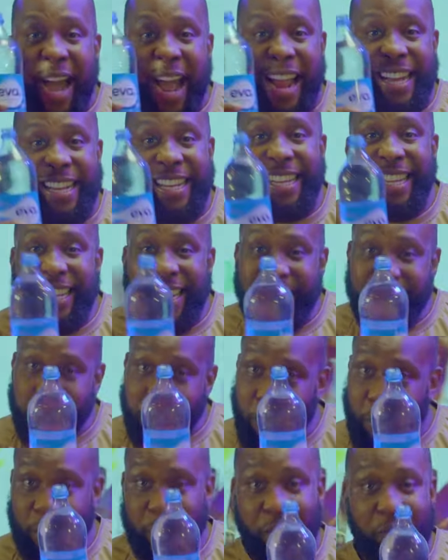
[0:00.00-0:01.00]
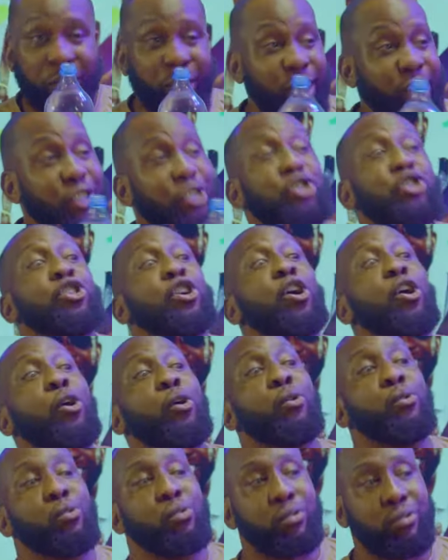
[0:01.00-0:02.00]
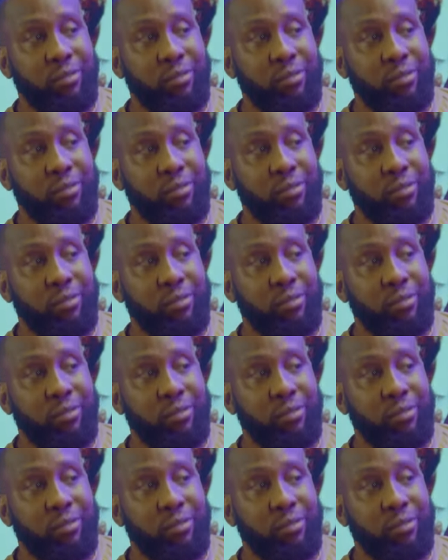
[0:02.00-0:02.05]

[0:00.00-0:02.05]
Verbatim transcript: I need a sponsor for this show.